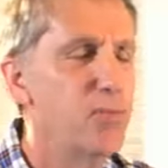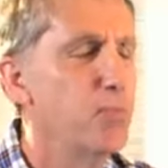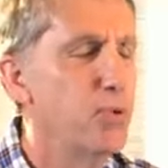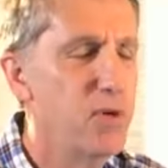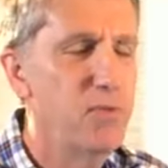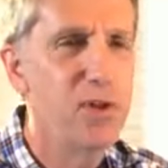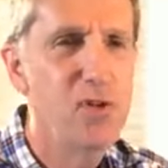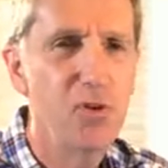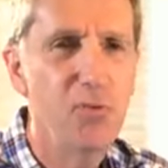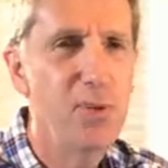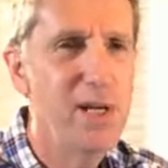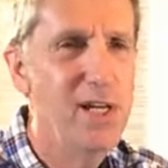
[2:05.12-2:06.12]
this
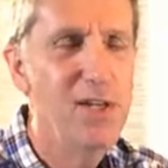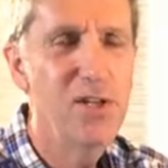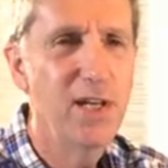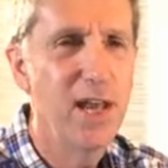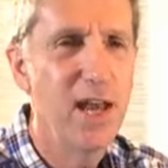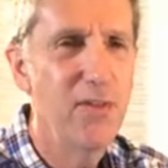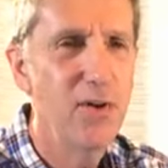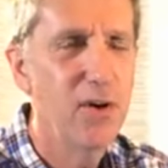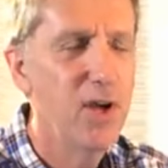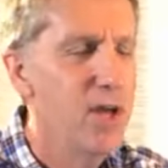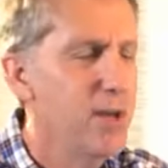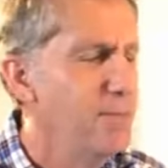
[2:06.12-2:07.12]
privilege of being
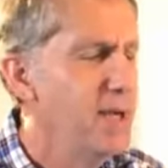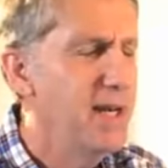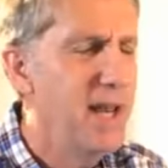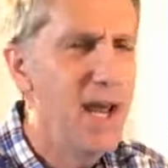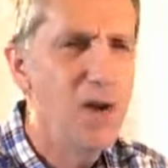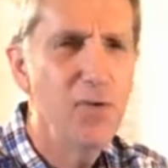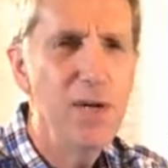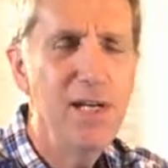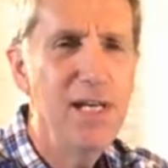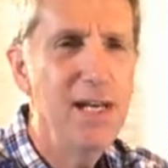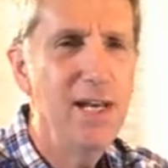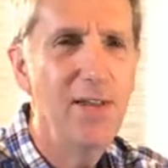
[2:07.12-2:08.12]
together. Meet
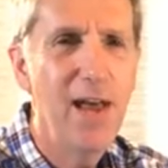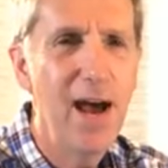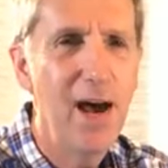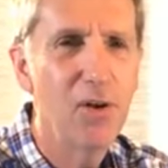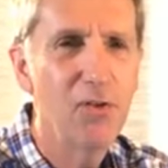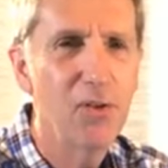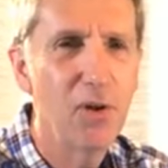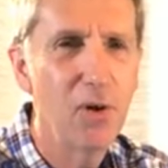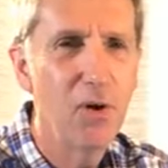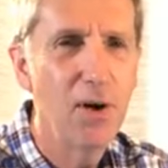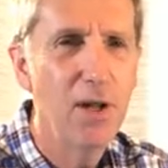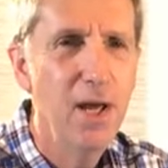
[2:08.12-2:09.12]
every need in the house,
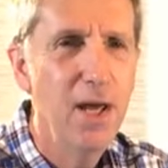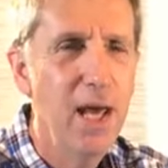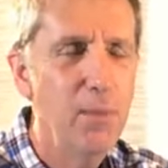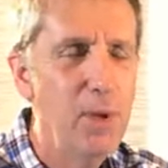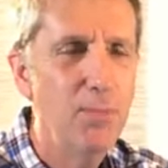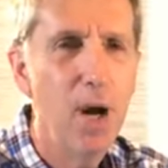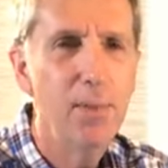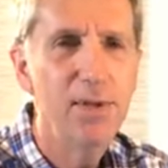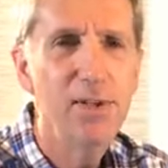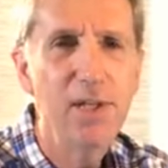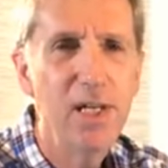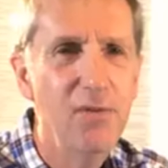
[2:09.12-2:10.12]
Lord, and we
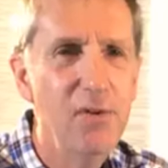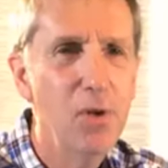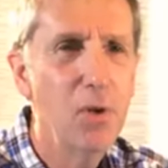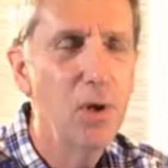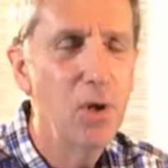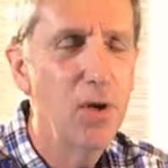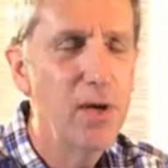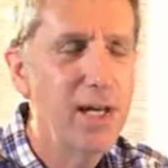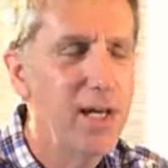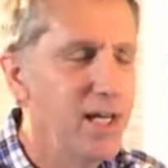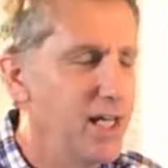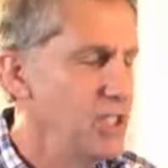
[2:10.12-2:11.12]
promise to give you
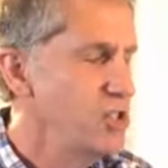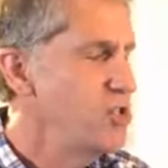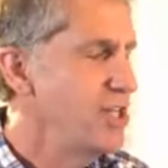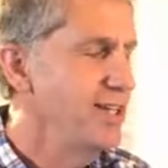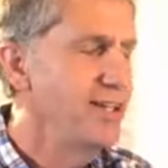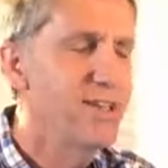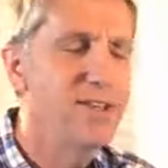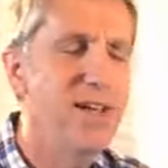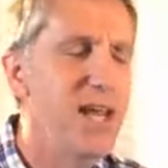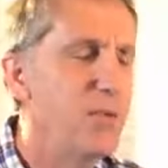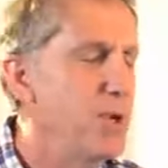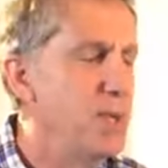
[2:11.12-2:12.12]
glory. In Jesus'
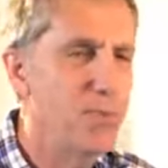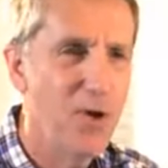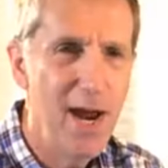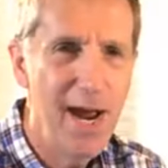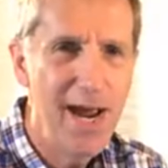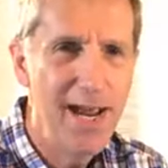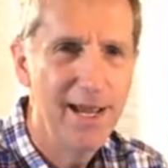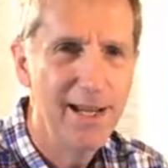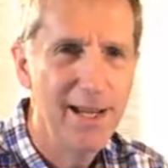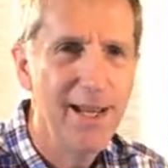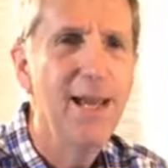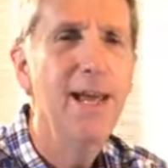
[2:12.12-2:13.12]
name we pray.
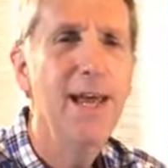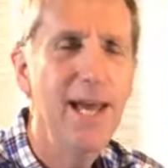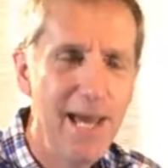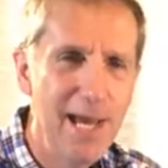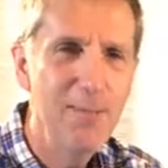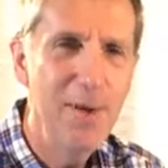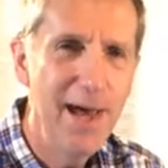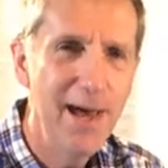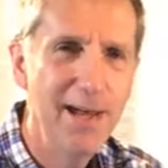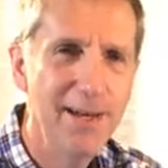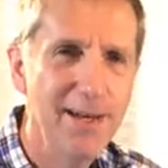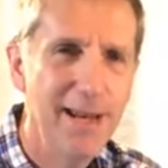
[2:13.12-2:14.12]

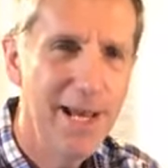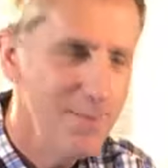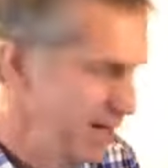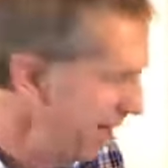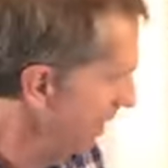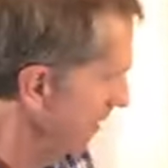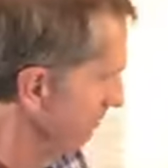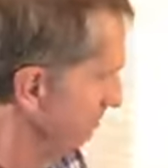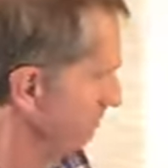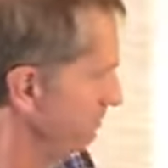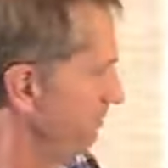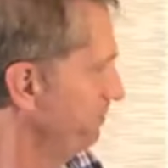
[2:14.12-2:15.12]
Amen. Amen.